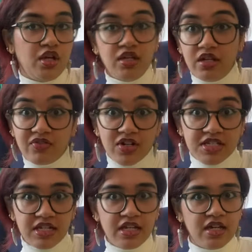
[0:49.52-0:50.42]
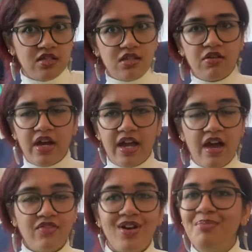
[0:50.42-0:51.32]
university, and so I
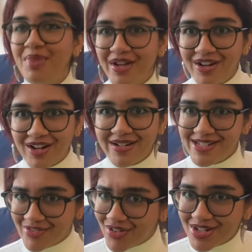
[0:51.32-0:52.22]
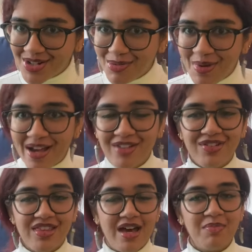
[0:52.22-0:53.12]
have a bigger, different tote bag
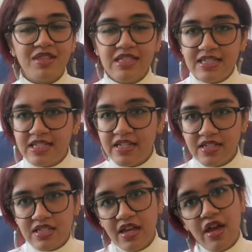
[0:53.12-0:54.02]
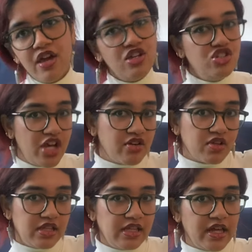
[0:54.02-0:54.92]
for that. But this is
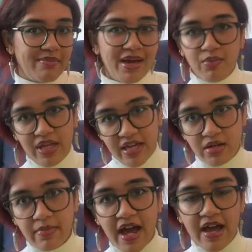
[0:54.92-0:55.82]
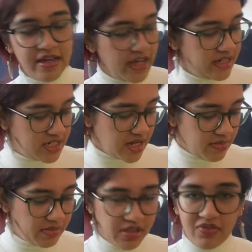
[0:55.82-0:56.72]
generally like my weekend bag anytime
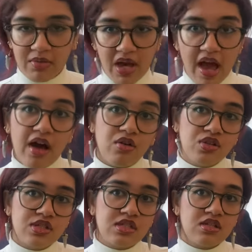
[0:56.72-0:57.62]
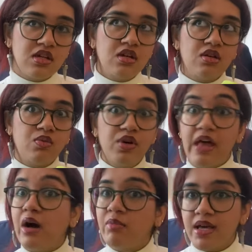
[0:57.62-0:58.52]
I'm leaving my house
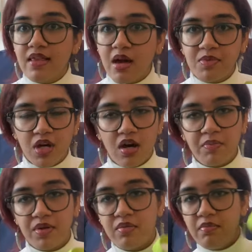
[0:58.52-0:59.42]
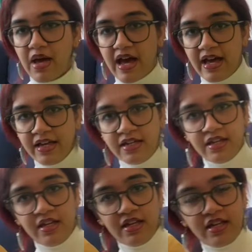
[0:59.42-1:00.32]
without my laptop bag.
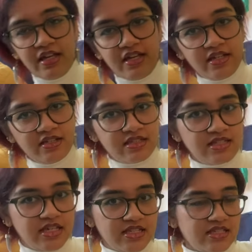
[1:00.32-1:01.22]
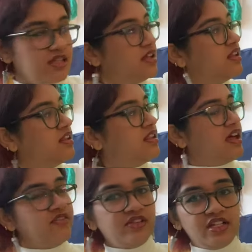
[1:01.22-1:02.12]
It is this
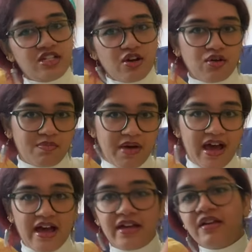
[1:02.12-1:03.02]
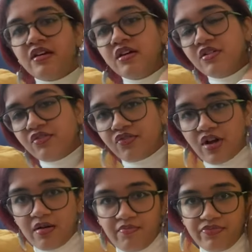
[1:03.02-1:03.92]
lovely tote bag from